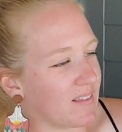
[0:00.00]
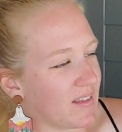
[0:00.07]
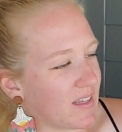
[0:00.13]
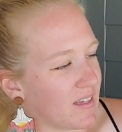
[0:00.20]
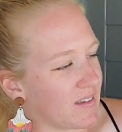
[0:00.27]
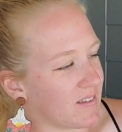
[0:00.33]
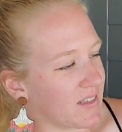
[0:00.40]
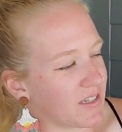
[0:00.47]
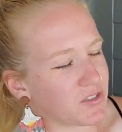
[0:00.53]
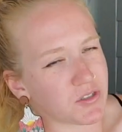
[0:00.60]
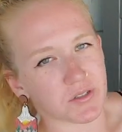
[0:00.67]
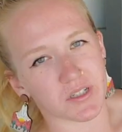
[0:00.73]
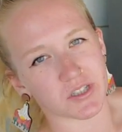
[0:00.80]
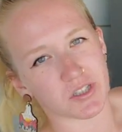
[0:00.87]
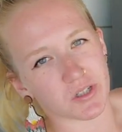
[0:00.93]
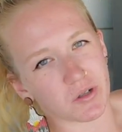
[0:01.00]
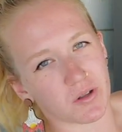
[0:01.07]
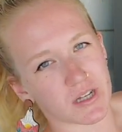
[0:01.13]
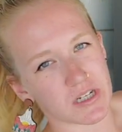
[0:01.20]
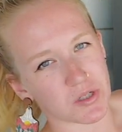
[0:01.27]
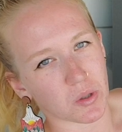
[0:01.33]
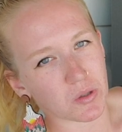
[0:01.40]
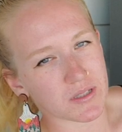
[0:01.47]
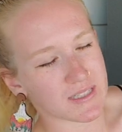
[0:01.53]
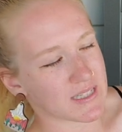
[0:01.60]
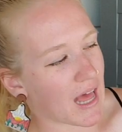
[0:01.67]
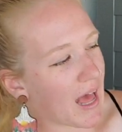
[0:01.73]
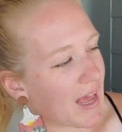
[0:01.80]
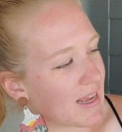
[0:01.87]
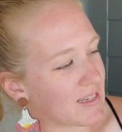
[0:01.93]
the like traditional adult
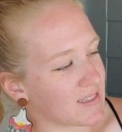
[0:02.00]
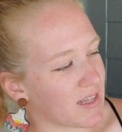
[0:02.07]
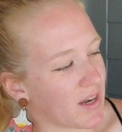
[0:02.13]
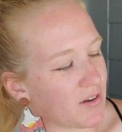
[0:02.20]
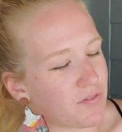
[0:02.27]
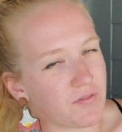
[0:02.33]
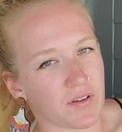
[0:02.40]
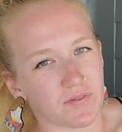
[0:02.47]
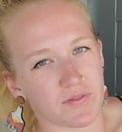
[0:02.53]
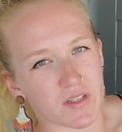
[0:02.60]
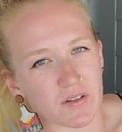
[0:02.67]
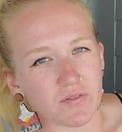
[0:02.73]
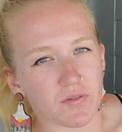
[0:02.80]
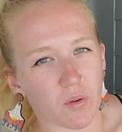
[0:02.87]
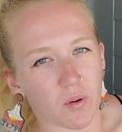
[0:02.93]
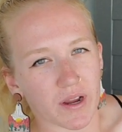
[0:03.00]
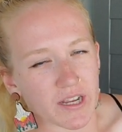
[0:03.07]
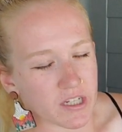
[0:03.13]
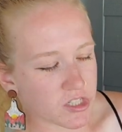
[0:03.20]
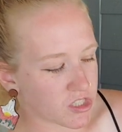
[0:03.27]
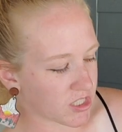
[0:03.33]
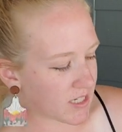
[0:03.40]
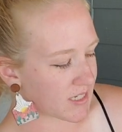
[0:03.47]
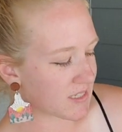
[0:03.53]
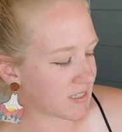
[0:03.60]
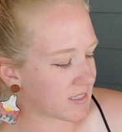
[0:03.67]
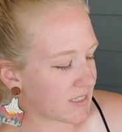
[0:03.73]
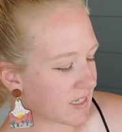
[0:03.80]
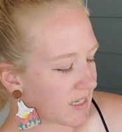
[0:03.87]
size are 54 inches